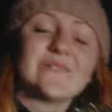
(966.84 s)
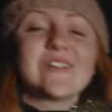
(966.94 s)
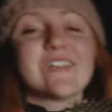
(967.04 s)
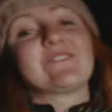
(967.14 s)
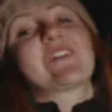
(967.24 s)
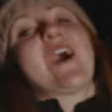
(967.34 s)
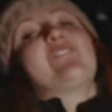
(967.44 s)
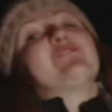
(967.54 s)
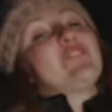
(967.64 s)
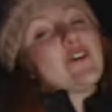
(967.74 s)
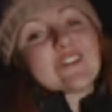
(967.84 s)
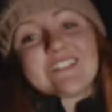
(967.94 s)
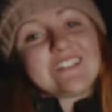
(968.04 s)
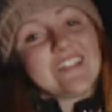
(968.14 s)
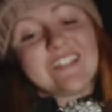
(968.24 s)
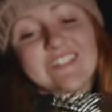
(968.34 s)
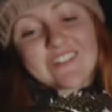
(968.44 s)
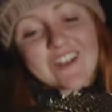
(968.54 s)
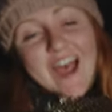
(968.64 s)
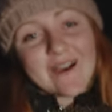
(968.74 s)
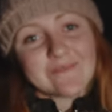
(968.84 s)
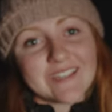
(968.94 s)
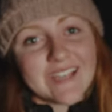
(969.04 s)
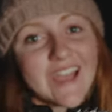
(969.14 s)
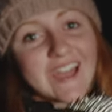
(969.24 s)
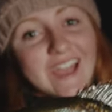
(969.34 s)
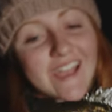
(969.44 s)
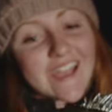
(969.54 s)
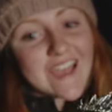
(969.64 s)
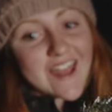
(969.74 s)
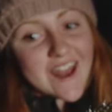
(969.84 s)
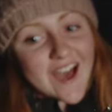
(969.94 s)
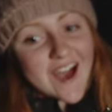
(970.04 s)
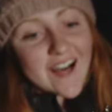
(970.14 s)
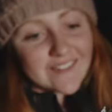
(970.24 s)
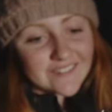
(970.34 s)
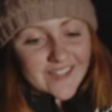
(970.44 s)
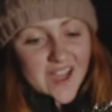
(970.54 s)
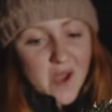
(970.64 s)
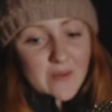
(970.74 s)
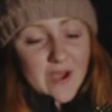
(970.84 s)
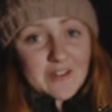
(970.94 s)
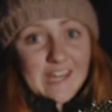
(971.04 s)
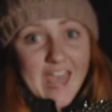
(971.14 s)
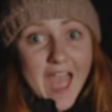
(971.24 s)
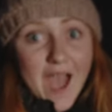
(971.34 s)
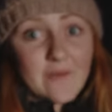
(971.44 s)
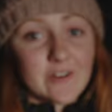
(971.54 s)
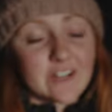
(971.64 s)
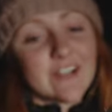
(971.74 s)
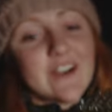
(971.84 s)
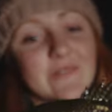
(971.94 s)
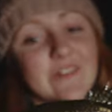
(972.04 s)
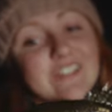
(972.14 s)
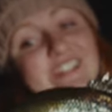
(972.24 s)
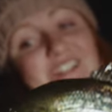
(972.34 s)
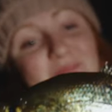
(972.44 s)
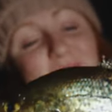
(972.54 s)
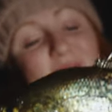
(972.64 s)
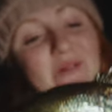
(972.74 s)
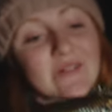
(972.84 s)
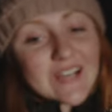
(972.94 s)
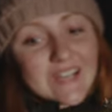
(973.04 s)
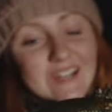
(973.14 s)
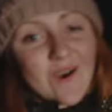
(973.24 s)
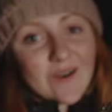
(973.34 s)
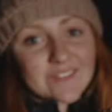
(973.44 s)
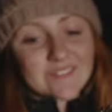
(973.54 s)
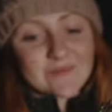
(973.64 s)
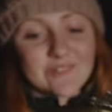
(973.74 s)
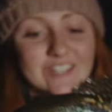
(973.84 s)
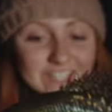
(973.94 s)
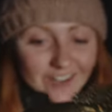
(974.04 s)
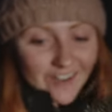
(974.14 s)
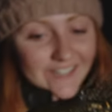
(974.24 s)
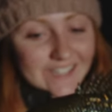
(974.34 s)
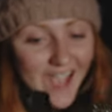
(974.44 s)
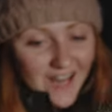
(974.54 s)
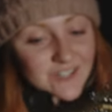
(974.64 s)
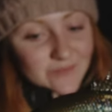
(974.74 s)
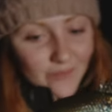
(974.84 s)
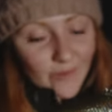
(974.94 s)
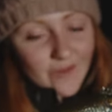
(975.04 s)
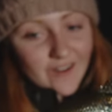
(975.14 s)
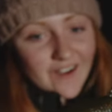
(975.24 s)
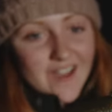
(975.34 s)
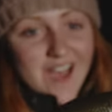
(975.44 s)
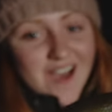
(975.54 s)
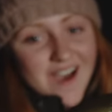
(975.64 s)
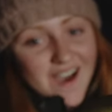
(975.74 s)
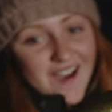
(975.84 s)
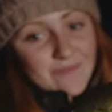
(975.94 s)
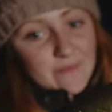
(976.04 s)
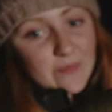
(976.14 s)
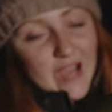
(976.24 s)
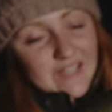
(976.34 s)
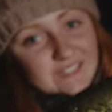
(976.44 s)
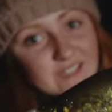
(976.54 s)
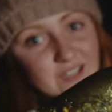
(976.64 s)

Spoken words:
We've caught 14 crappie in about an hour, which is pretty awesome. We could catch more, but